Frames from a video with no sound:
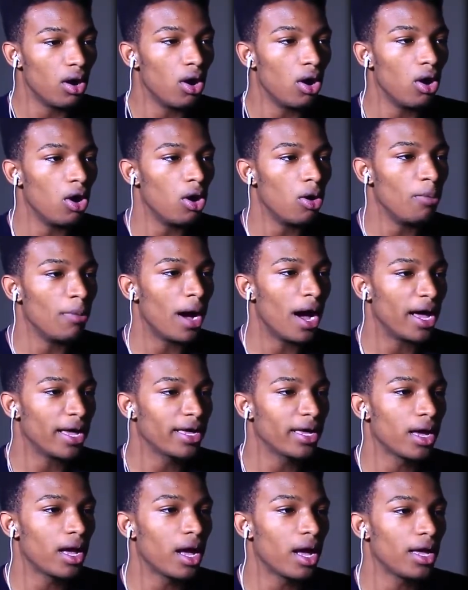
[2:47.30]
Oh
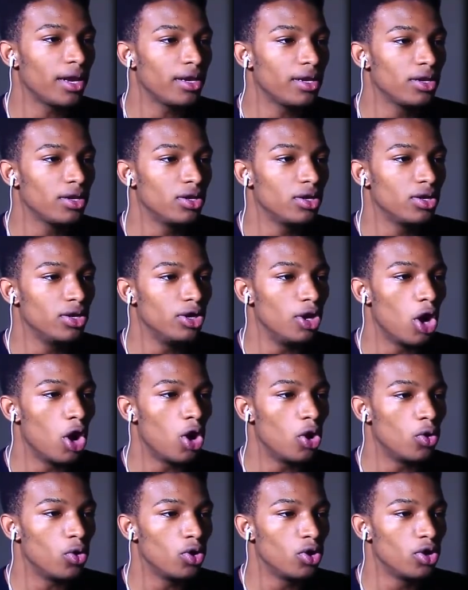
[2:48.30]
my god.
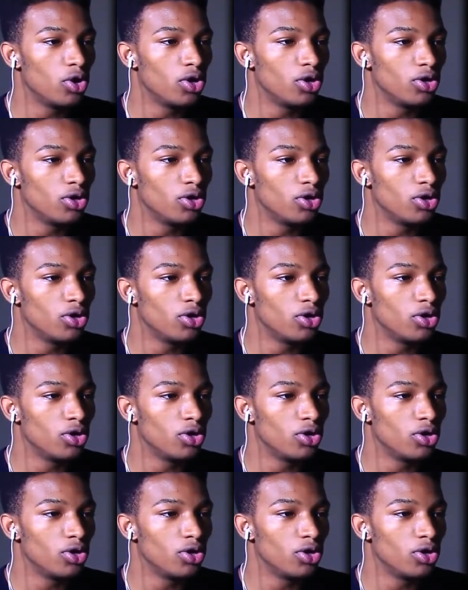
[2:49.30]
No.